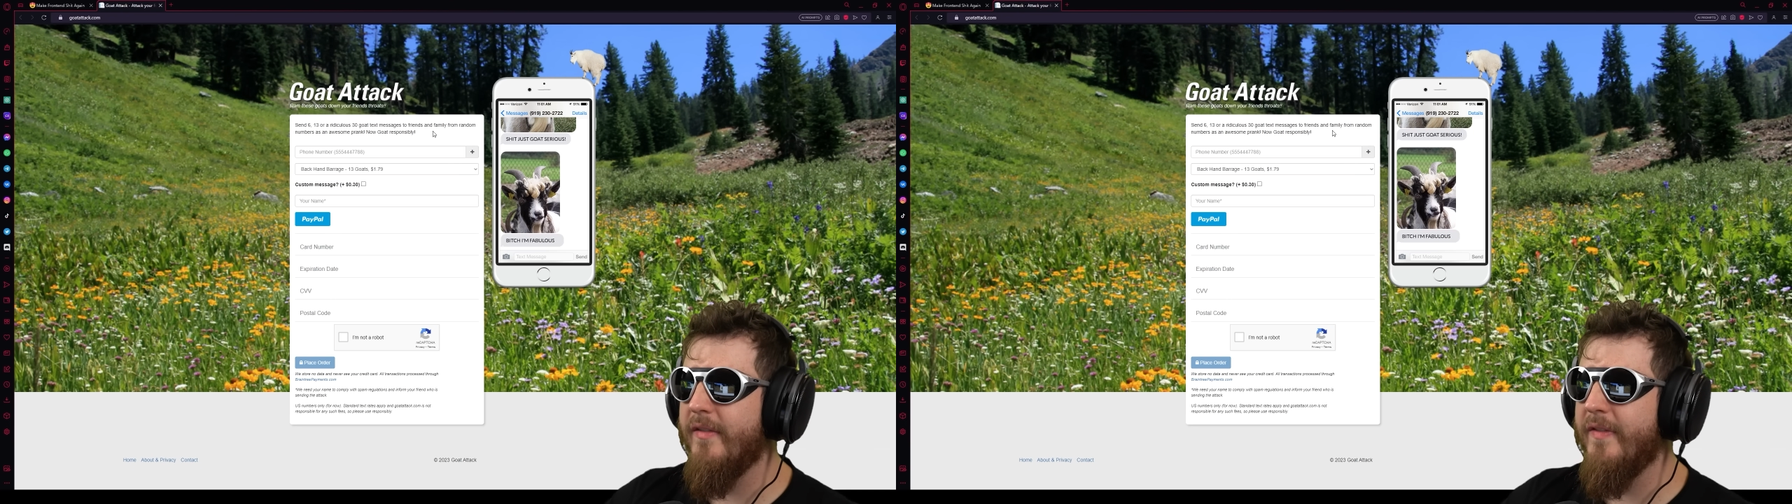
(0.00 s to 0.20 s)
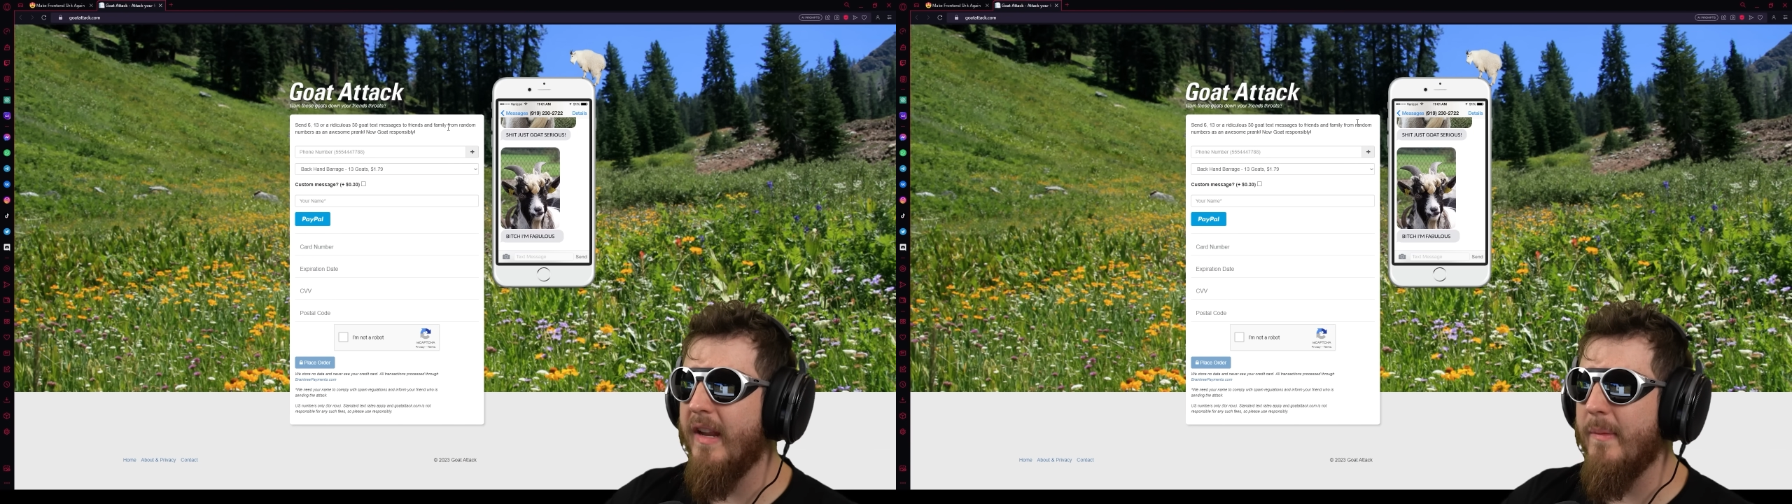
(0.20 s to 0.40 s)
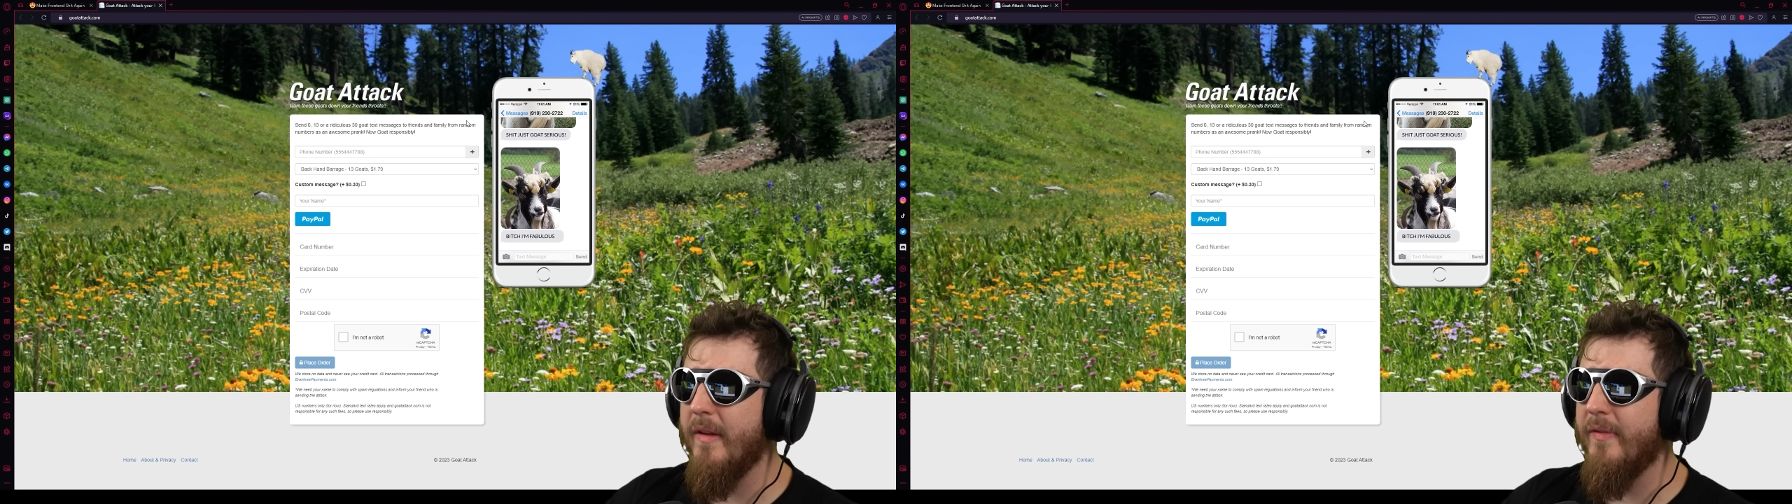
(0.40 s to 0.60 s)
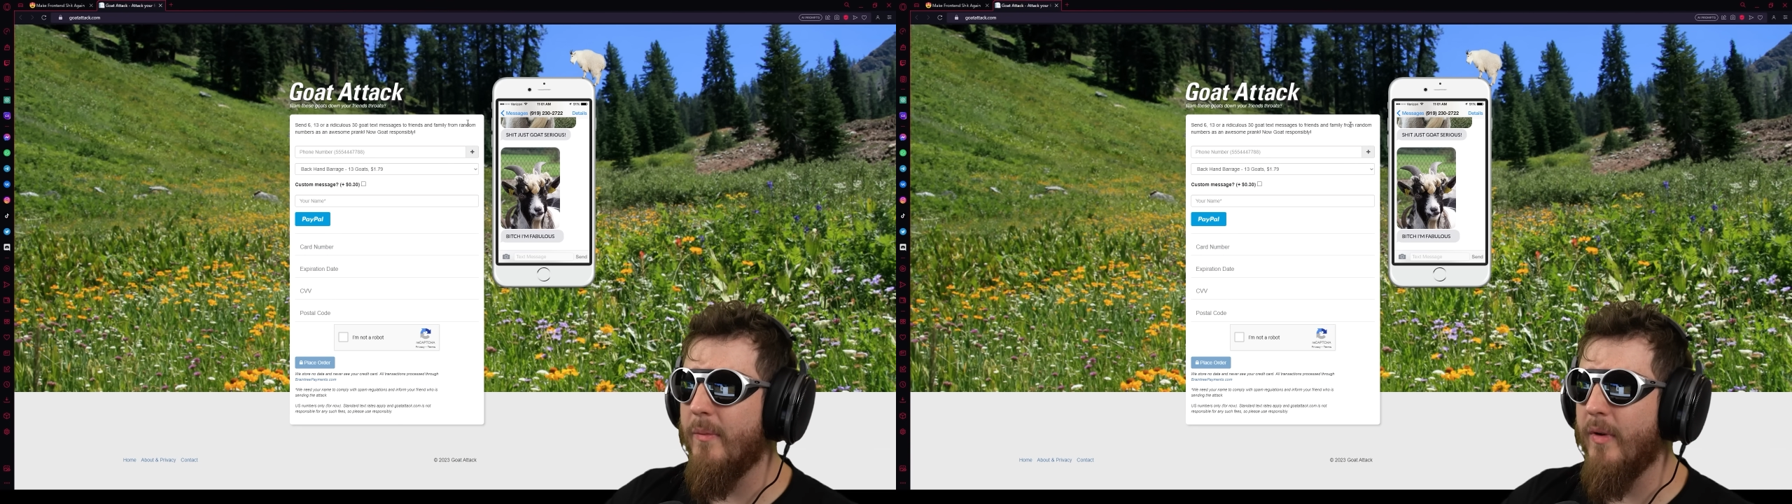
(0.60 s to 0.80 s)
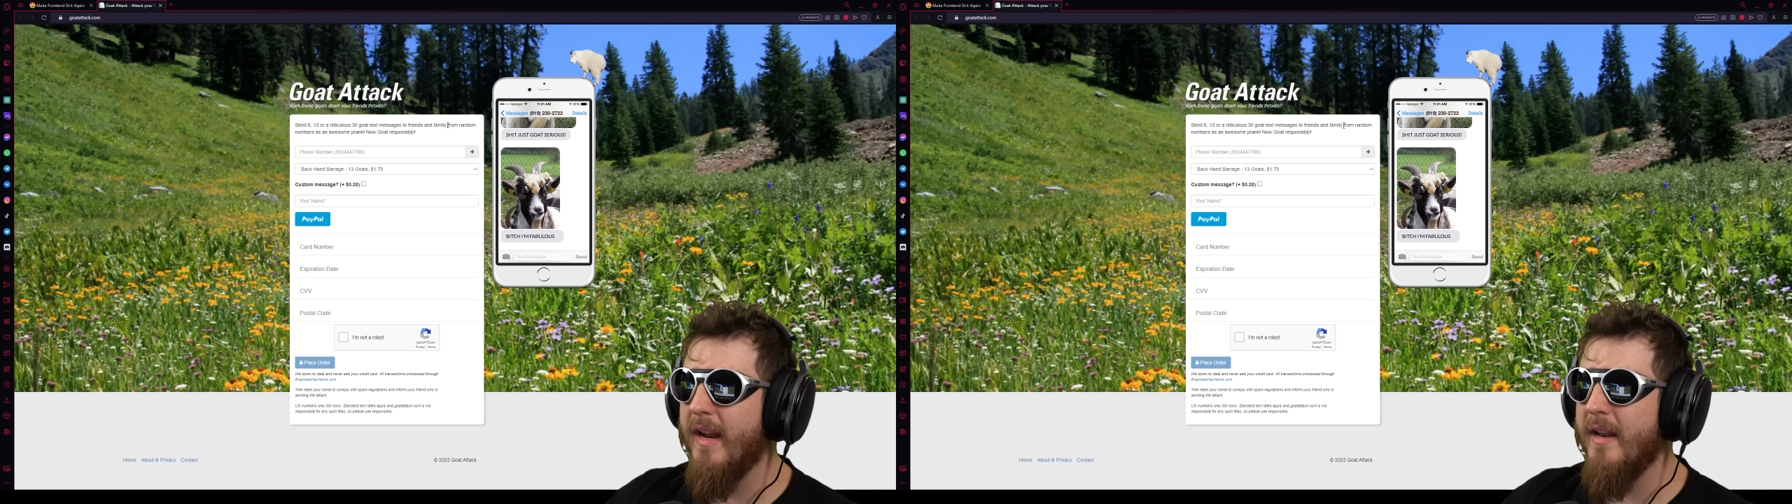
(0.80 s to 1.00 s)
and family
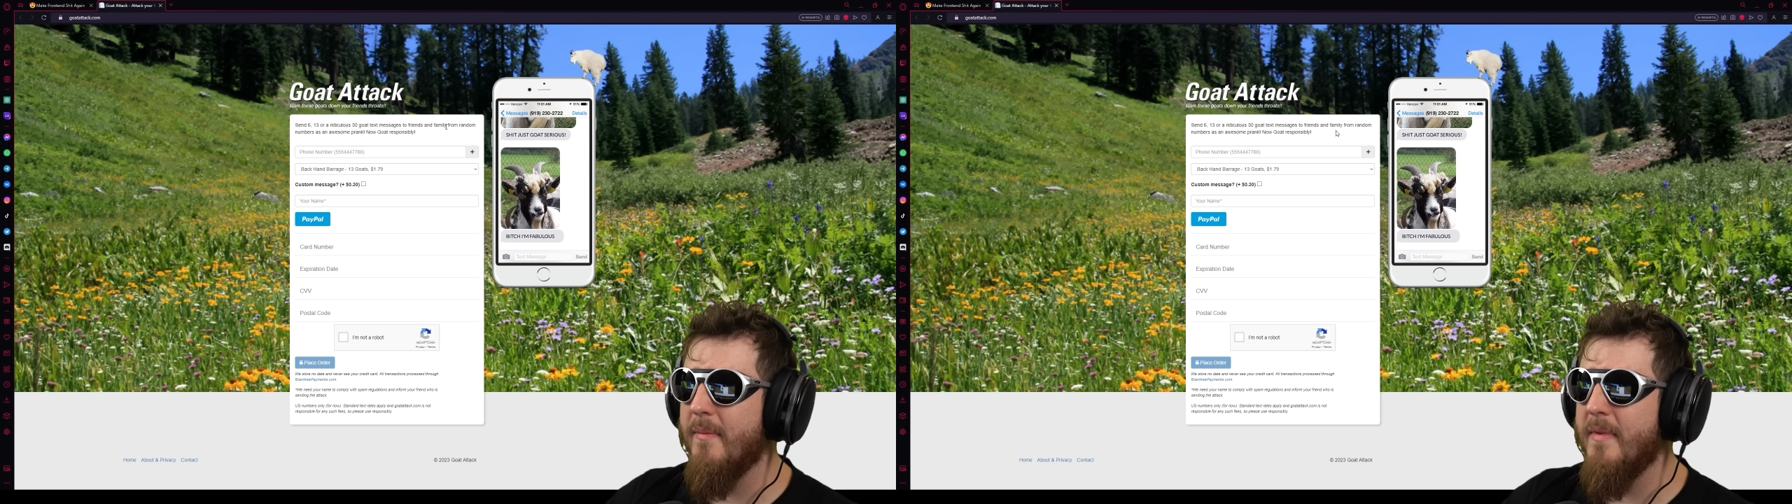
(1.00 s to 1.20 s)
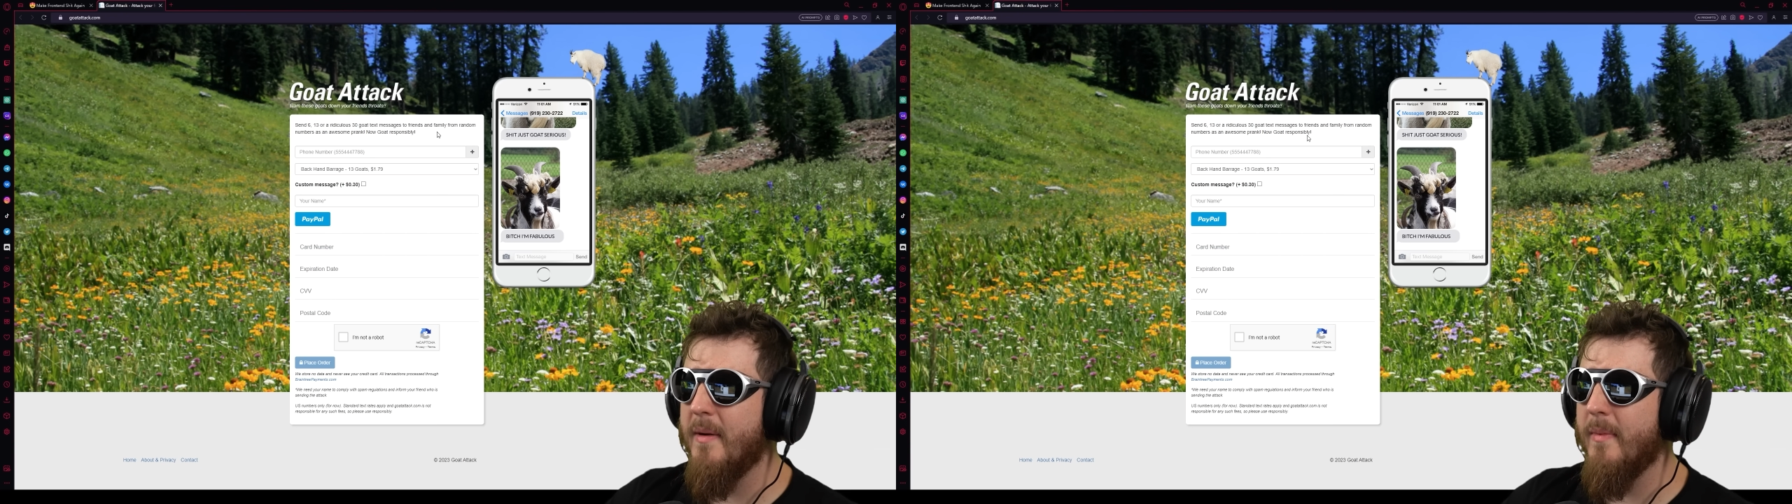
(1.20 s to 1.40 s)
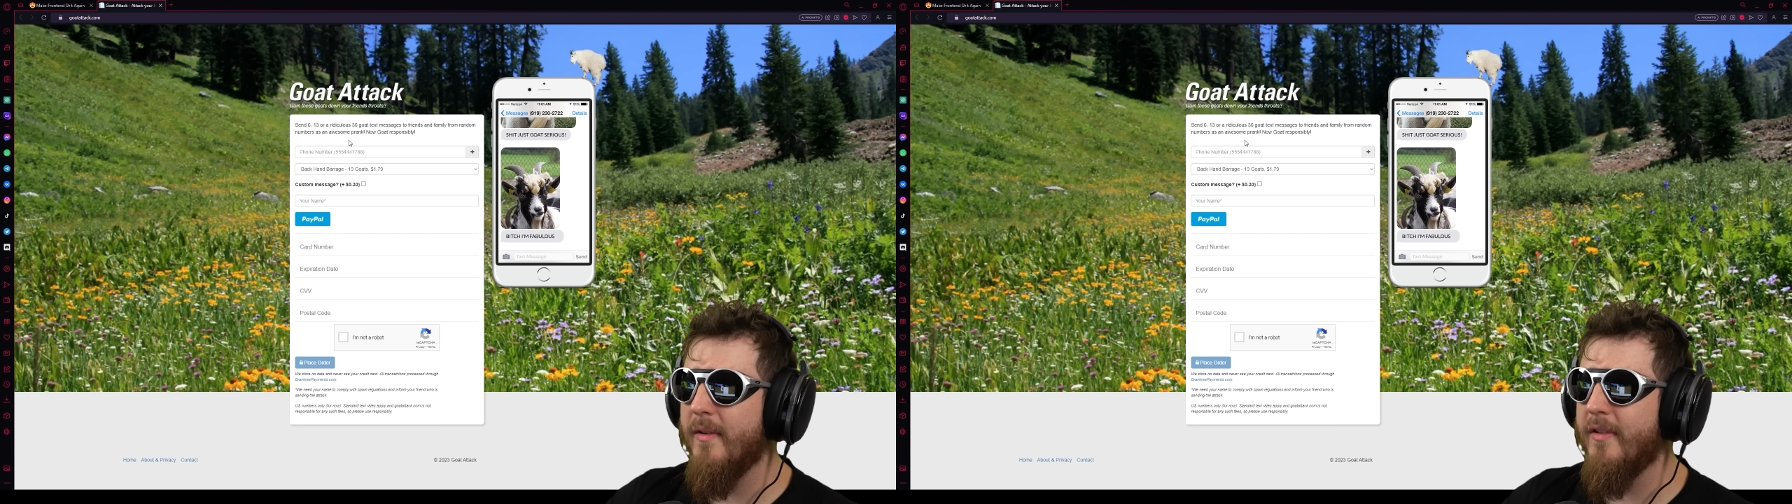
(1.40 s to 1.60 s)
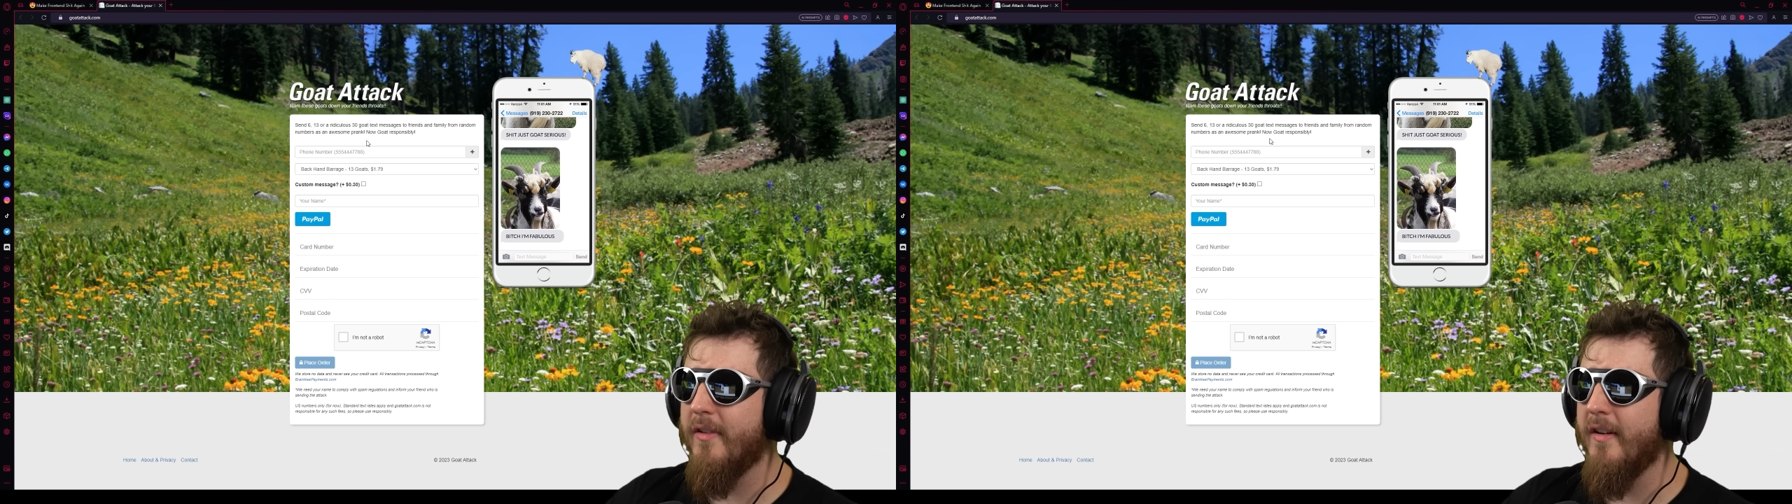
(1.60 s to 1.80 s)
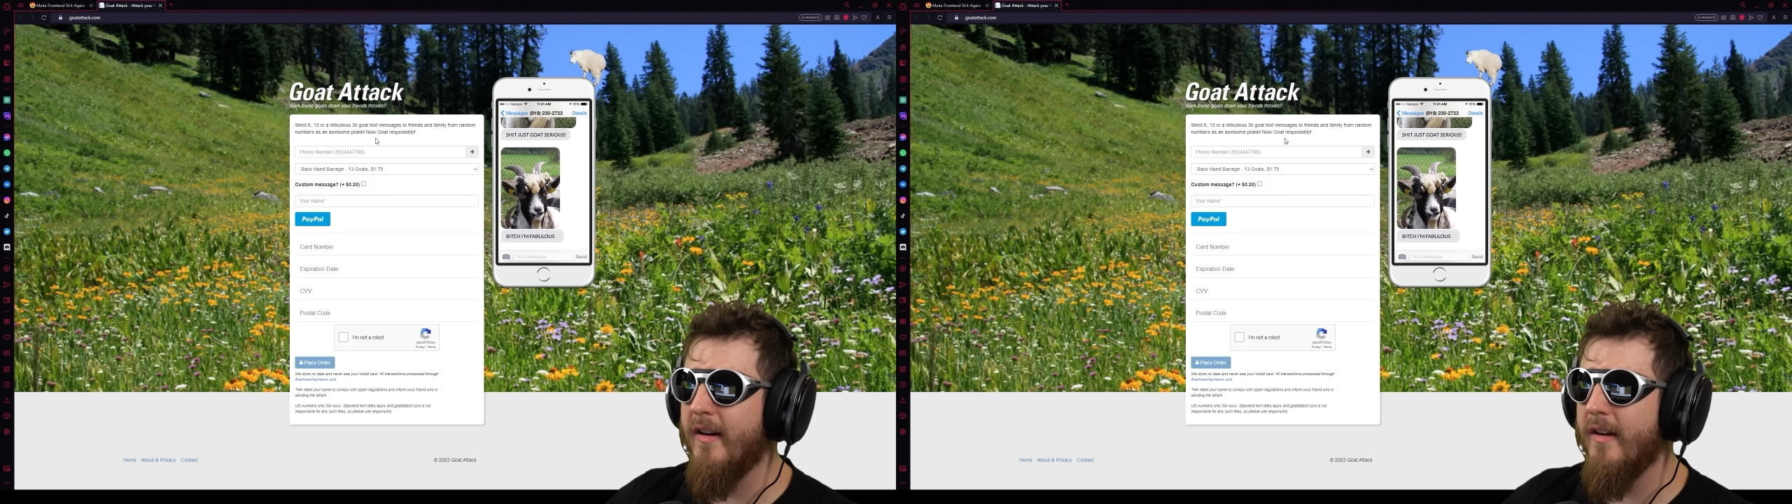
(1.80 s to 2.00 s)
from random numbers
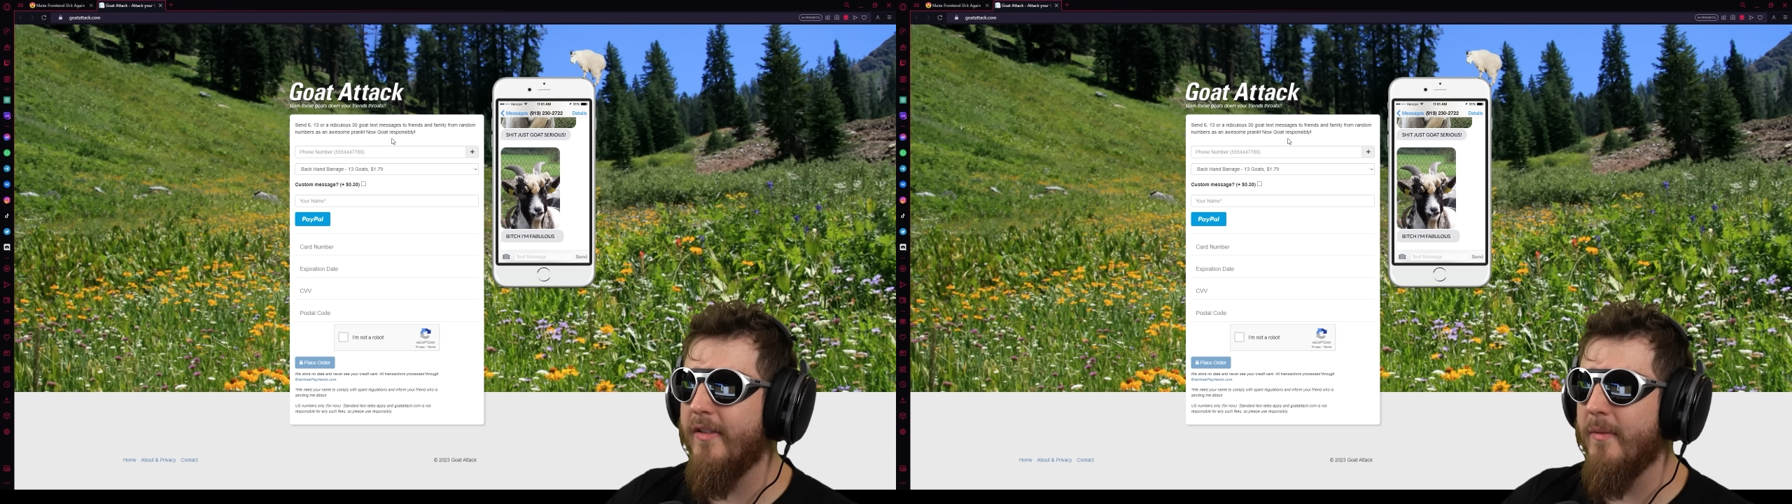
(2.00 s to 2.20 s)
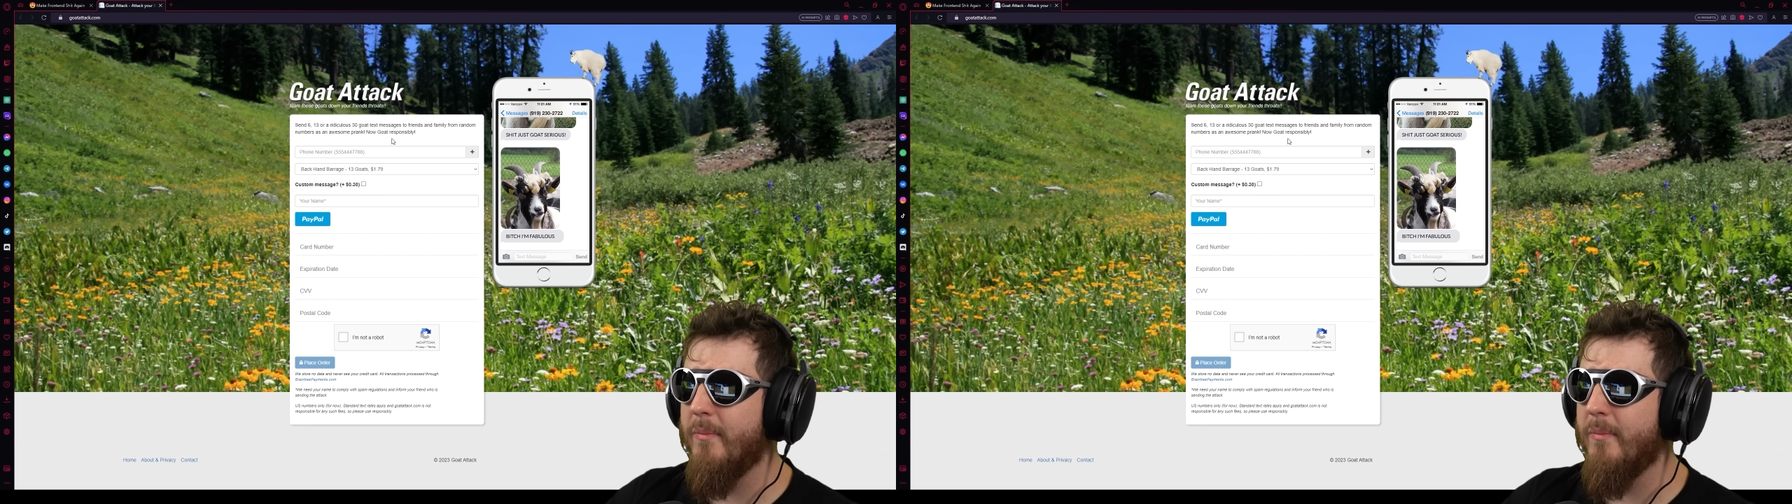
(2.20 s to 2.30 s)
is an awesome